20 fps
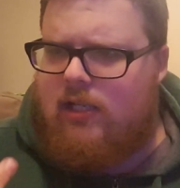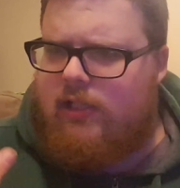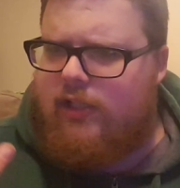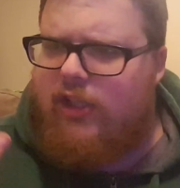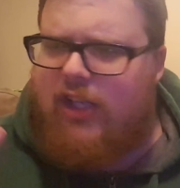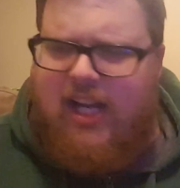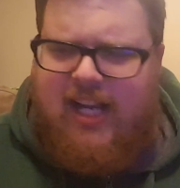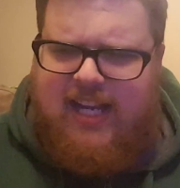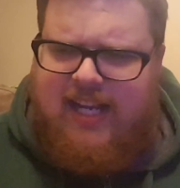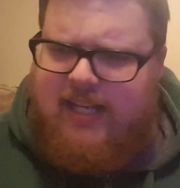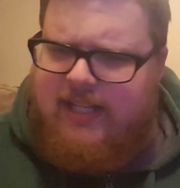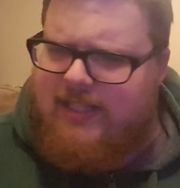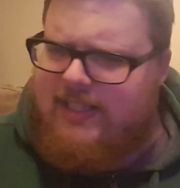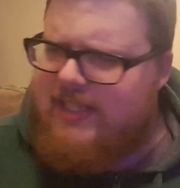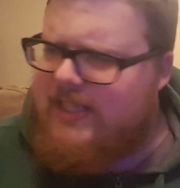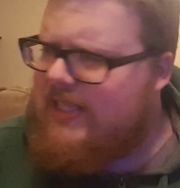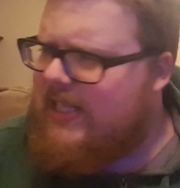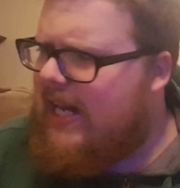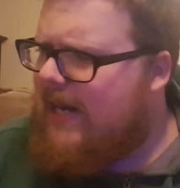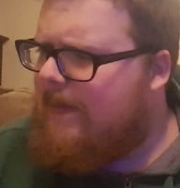You got
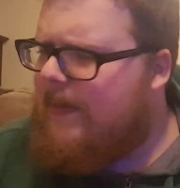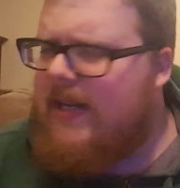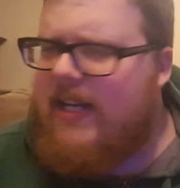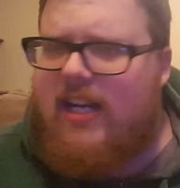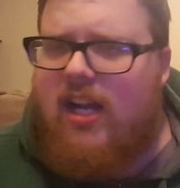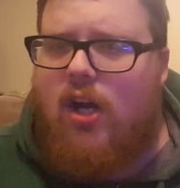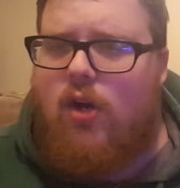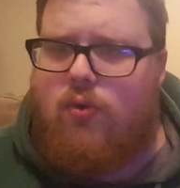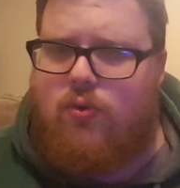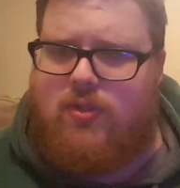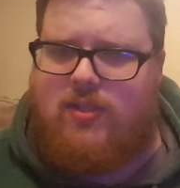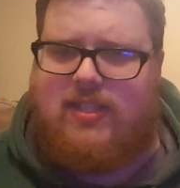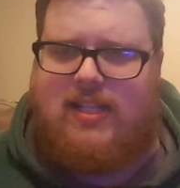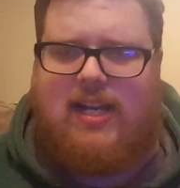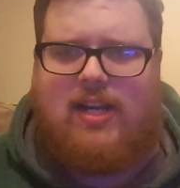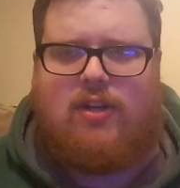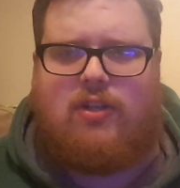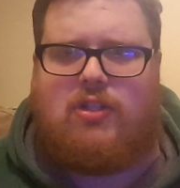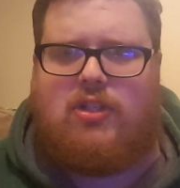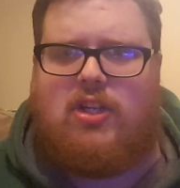Sammy Coates
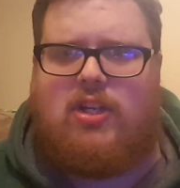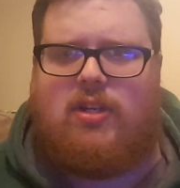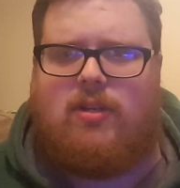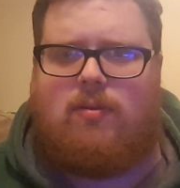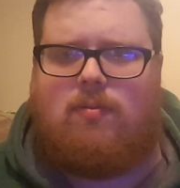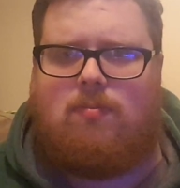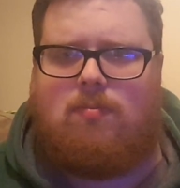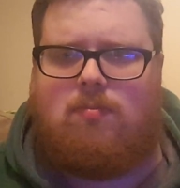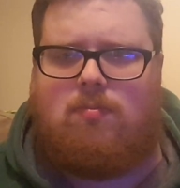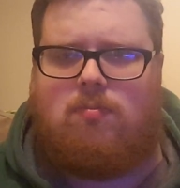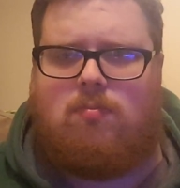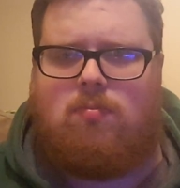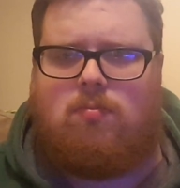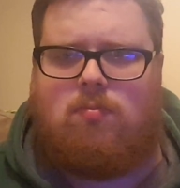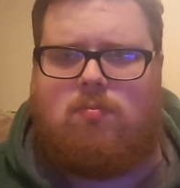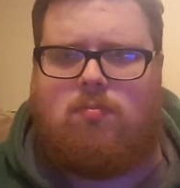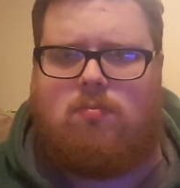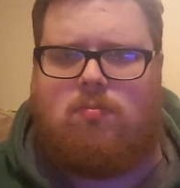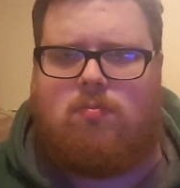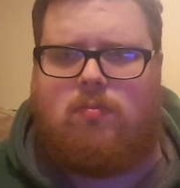there too.
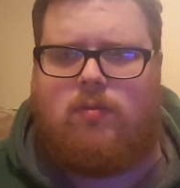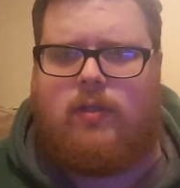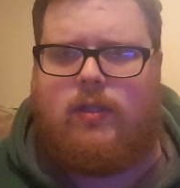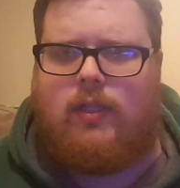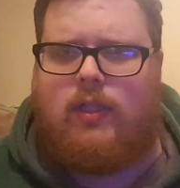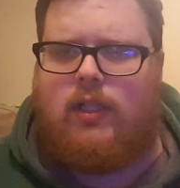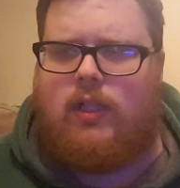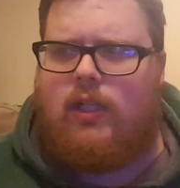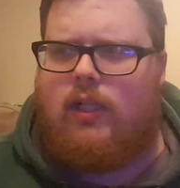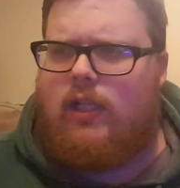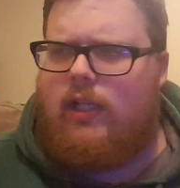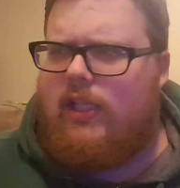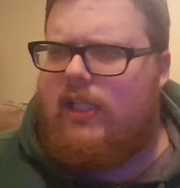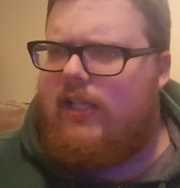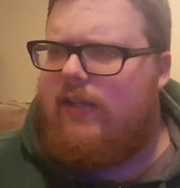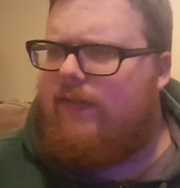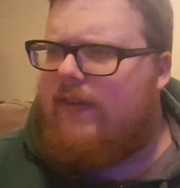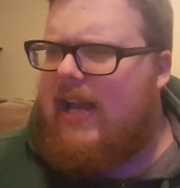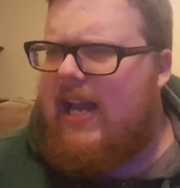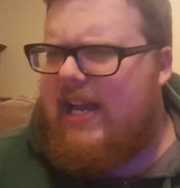
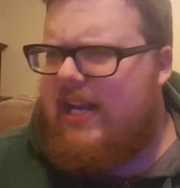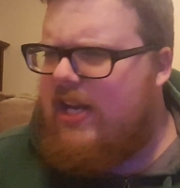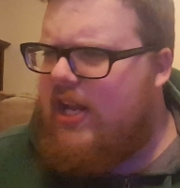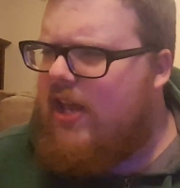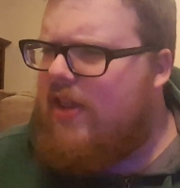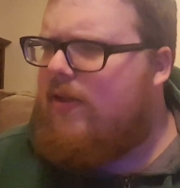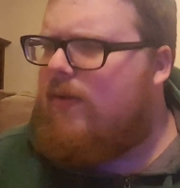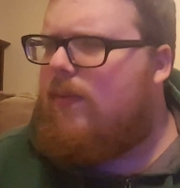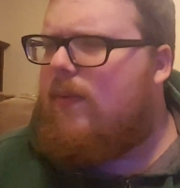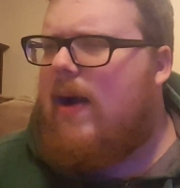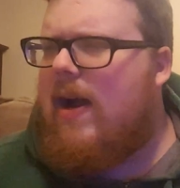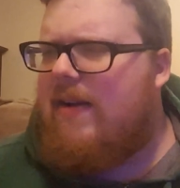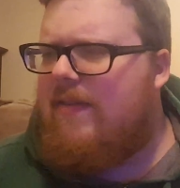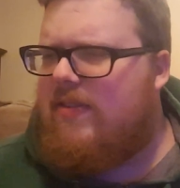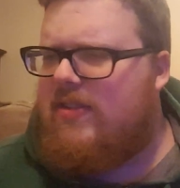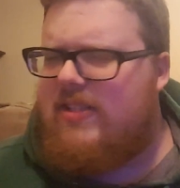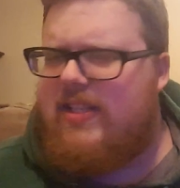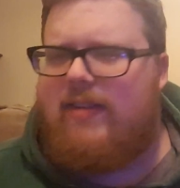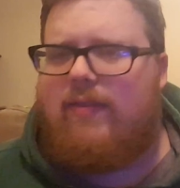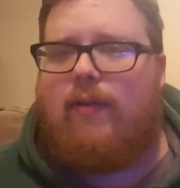You've got another wide
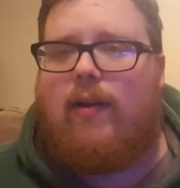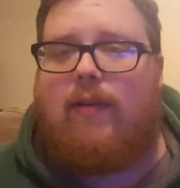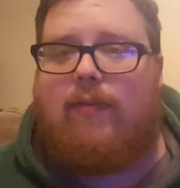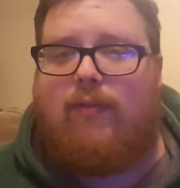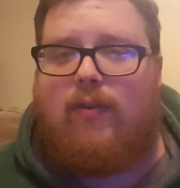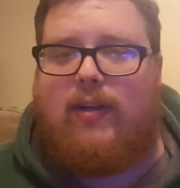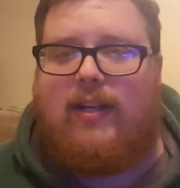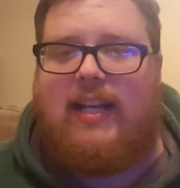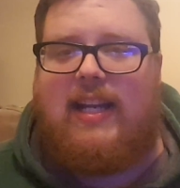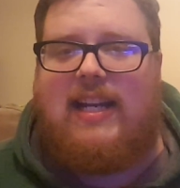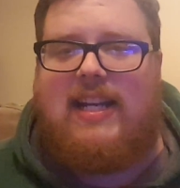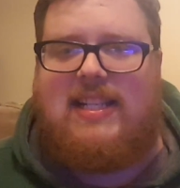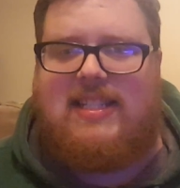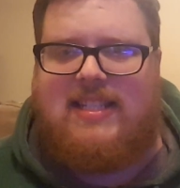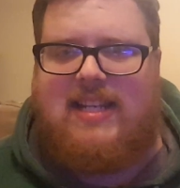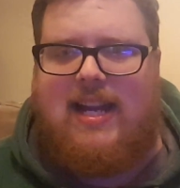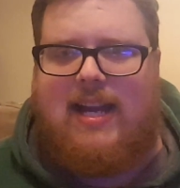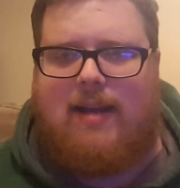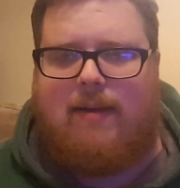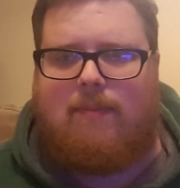receiver, I forget his
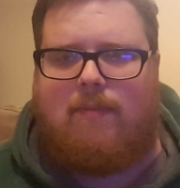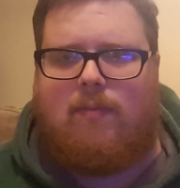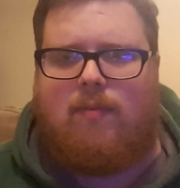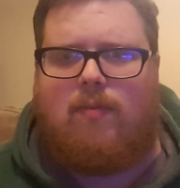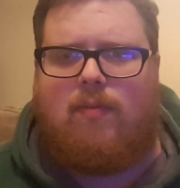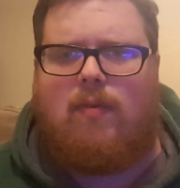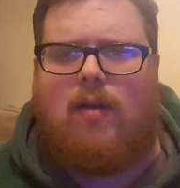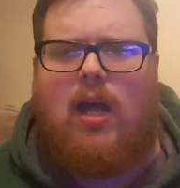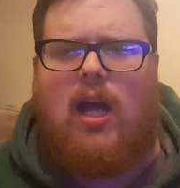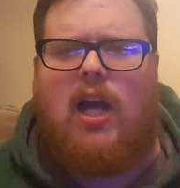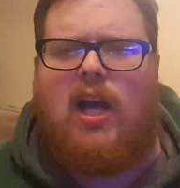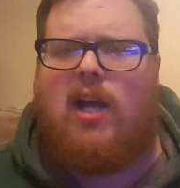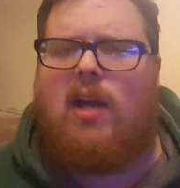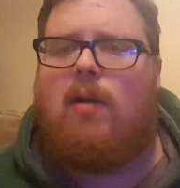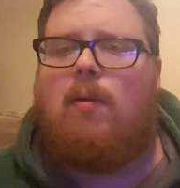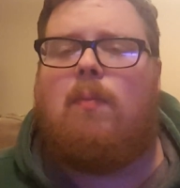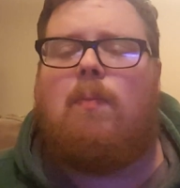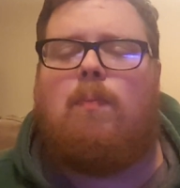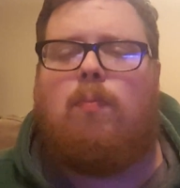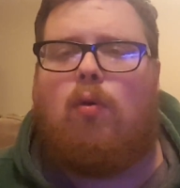name.
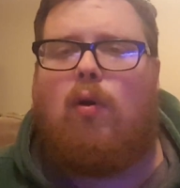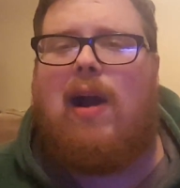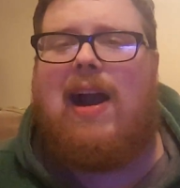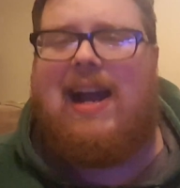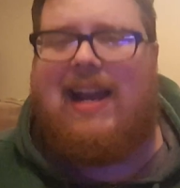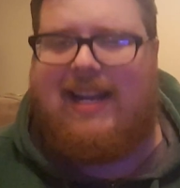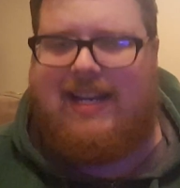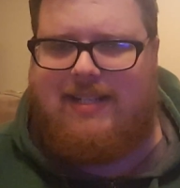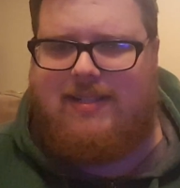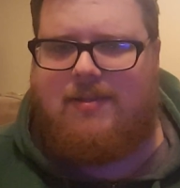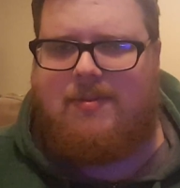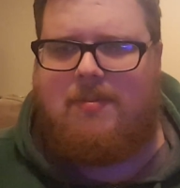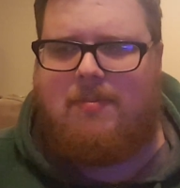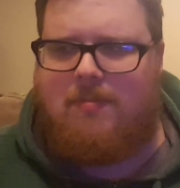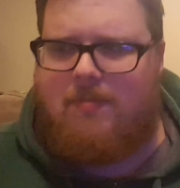Bryant.